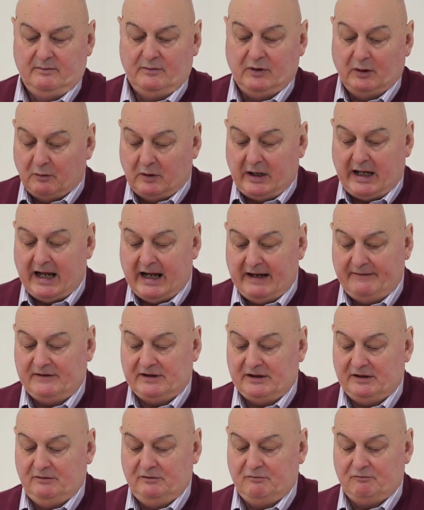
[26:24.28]
But we
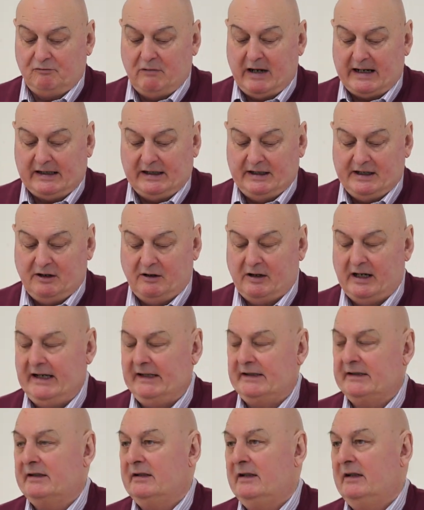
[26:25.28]
have to
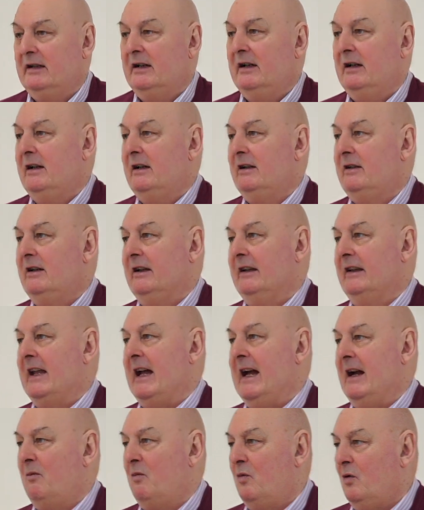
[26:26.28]
recognise that
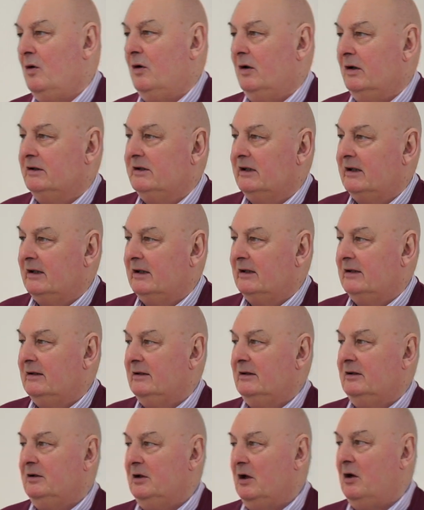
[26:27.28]
that was
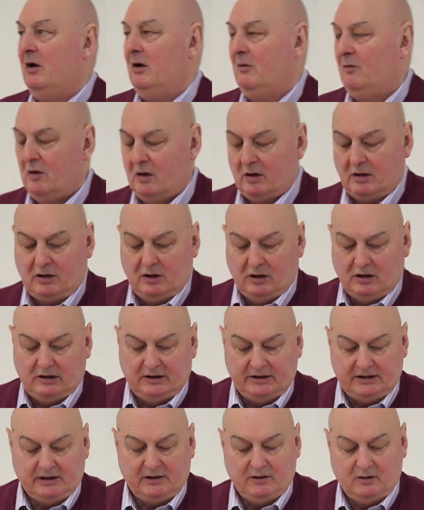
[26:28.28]
not what
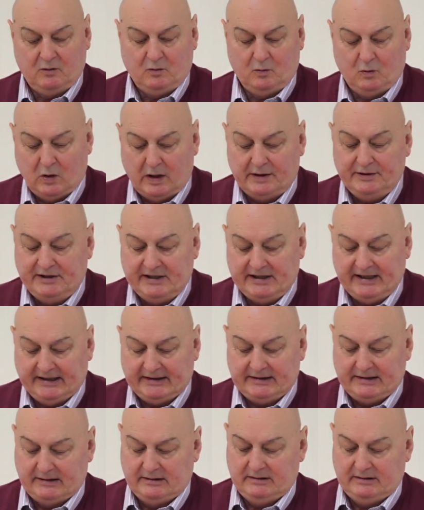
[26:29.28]
God wanted.